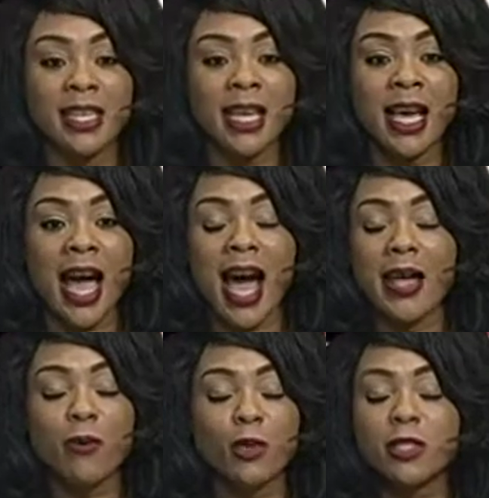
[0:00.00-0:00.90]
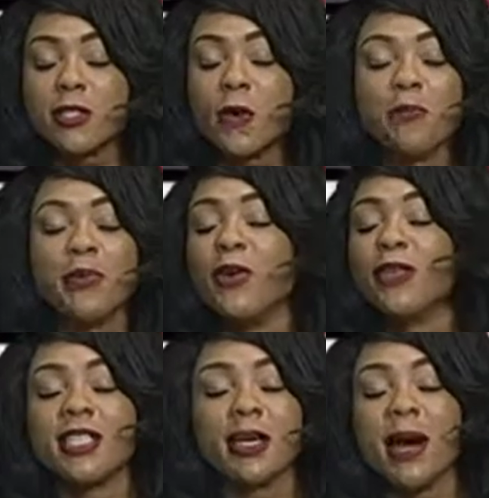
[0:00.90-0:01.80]
I was so pure
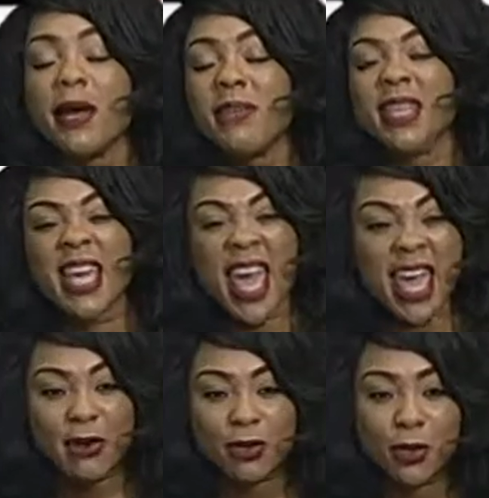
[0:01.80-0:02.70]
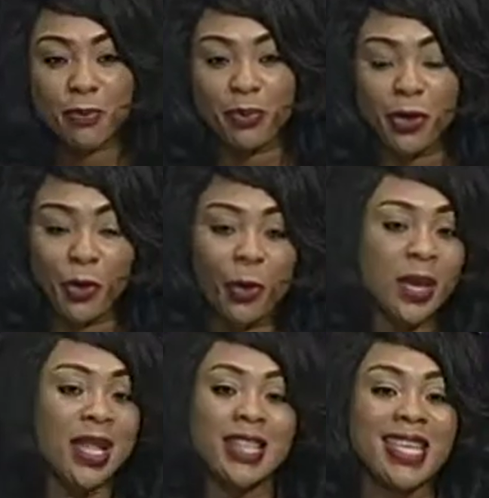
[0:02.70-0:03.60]
to him. I became so pure
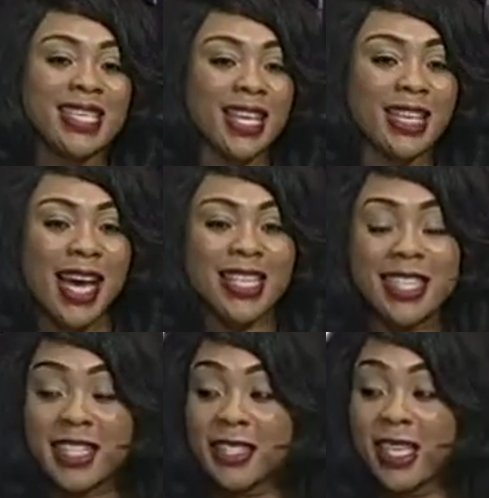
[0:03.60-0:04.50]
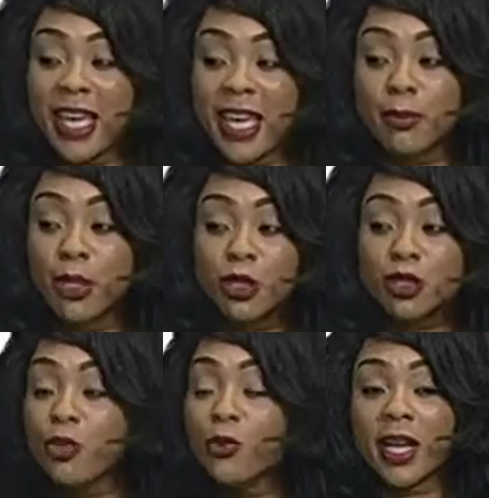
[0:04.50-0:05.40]
that I started to hear him
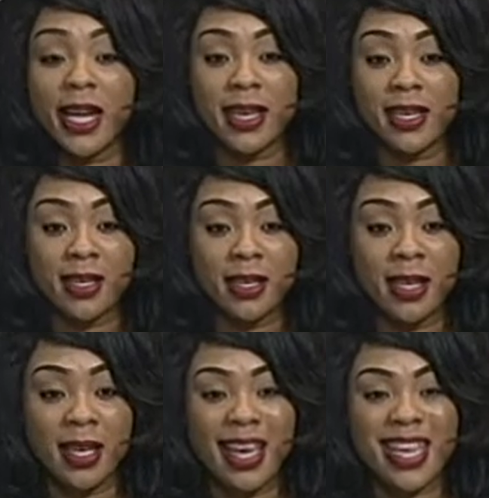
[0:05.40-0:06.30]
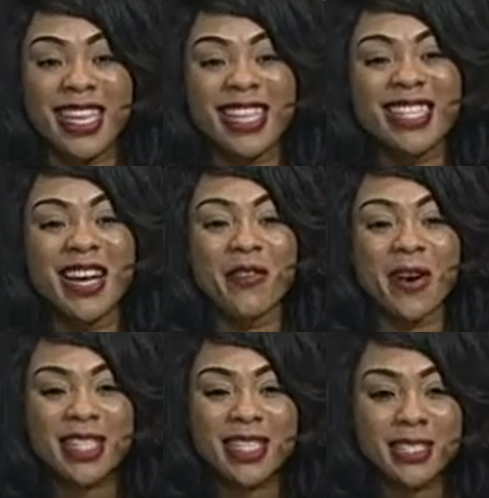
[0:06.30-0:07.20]
too clearly. And he
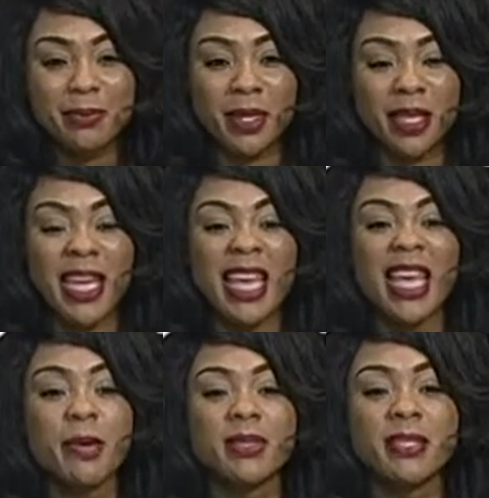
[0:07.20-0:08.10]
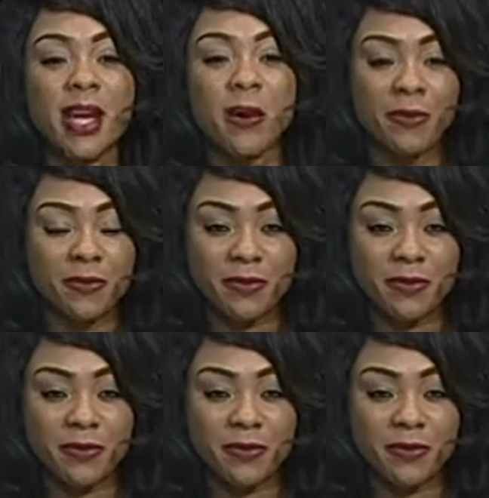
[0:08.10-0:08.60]
directed me himself.